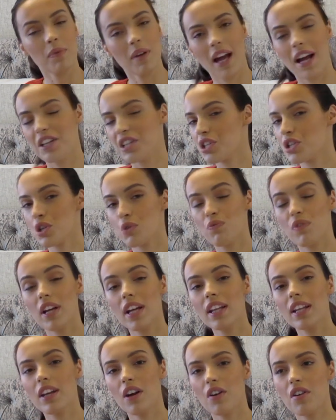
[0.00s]
I just
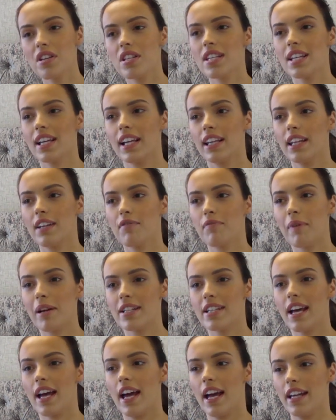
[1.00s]
really honestly live my
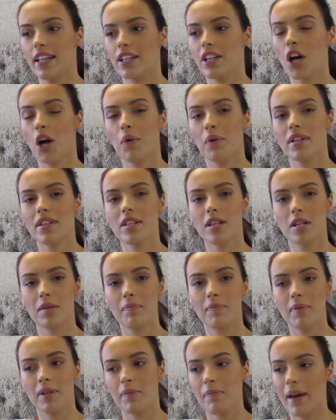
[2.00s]
day going to
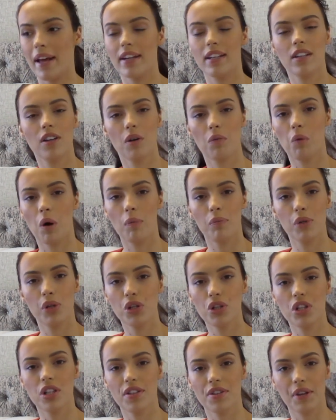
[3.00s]
depending on what
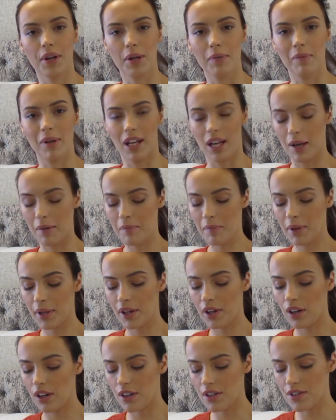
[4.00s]
mood she's going to be in,
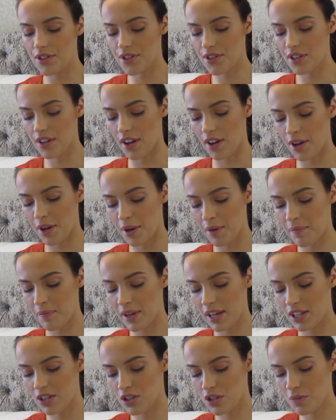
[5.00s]
because
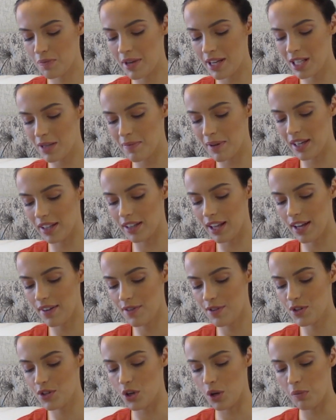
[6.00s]
it just makes my
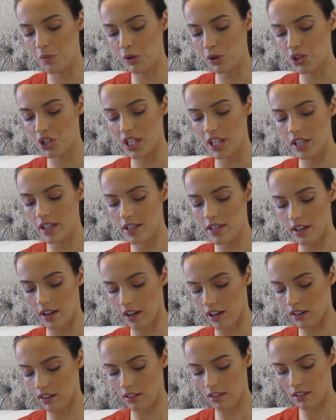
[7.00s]
life so much
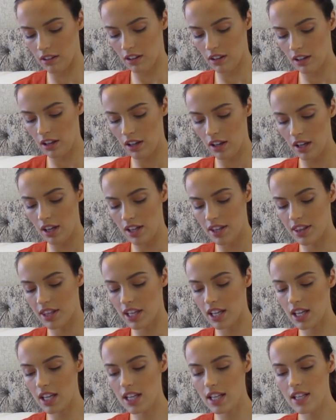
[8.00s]
easier.
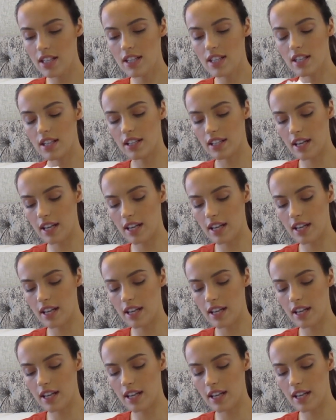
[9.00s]
These